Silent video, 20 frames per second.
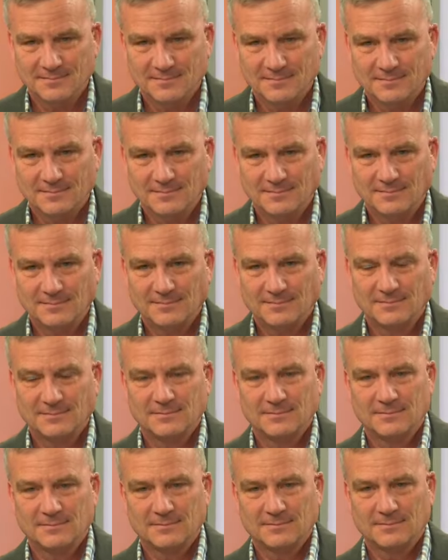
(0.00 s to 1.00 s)

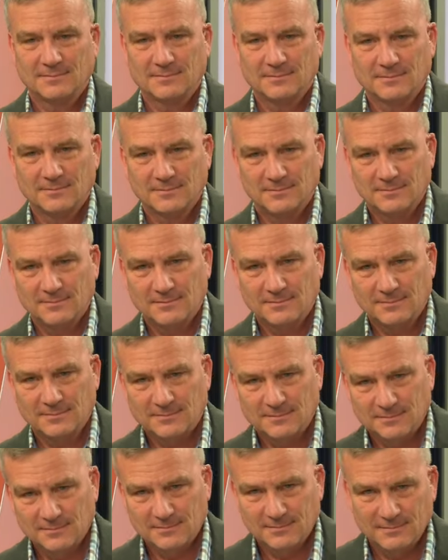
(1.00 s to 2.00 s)

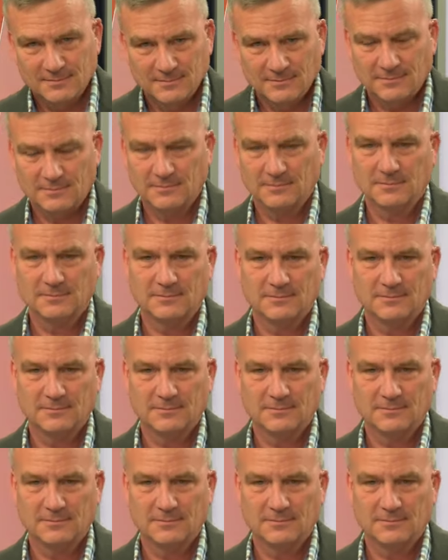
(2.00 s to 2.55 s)
(silent)